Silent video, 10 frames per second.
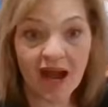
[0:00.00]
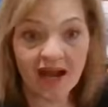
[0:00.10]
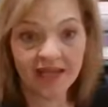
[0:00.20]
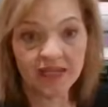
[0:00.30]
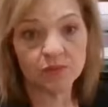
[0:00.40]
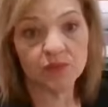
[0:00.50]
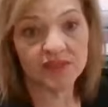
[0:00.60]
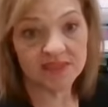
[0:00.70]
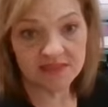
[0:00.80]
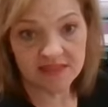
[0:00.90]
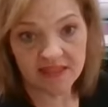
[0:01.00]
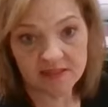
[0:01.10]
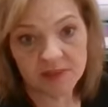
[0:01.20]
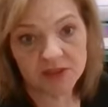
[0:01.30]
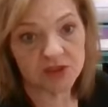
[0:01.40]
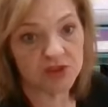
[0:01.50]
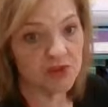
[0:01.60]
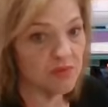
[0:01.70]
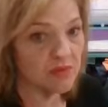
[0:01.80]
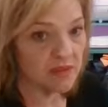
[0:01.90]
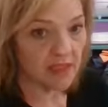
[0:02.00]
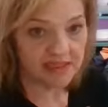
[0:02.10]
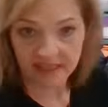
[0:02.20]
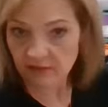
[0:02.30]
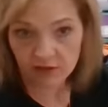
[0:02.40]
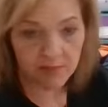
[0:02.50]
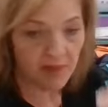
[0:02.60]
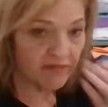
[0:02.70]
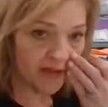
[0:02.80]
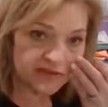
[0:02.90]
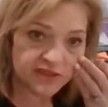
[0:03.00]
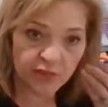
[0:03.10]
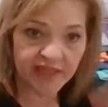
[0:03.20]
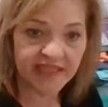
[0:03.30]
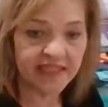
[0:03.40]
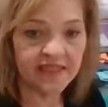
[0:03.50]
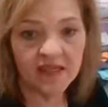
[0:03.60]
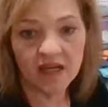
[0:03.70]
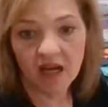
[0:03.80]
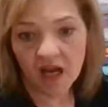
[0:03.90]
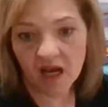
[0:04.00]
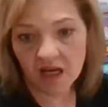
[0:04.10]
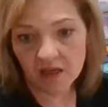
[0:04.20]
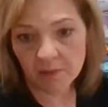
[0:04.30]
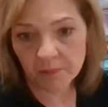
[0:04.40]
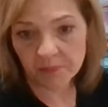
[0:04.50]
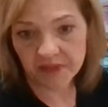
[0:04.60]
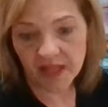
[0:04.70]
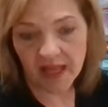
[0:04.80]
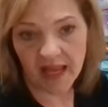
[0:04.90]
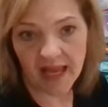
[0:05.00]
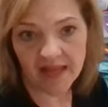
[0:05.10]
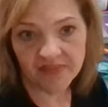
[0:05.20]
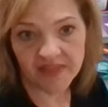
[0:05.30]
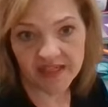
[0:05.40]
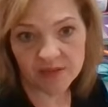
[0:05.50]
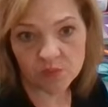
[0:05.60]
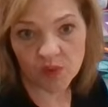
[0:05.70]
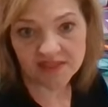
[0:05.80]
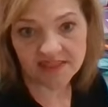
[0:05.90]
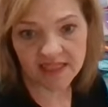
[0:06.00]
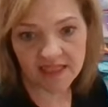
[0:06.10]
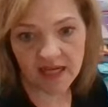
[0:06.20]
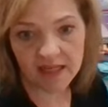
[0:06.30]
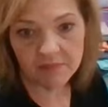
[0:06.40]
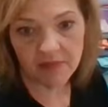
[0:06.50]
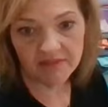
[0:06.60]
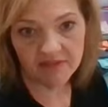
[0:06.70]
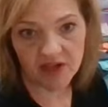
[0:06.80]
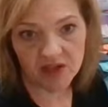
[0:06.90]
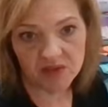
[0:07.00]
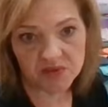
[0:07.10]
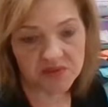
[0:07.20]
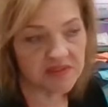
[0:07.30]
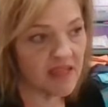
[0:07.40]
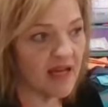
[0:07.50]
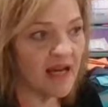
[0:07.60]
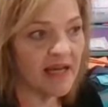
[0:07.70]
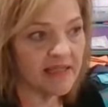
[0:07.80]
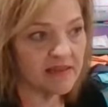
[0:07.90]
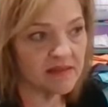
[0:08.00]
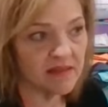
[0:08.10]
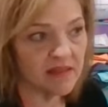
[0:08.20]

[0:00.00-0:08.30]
I went to Designs by Juju. I downloaded my files already, and then once I got my files, I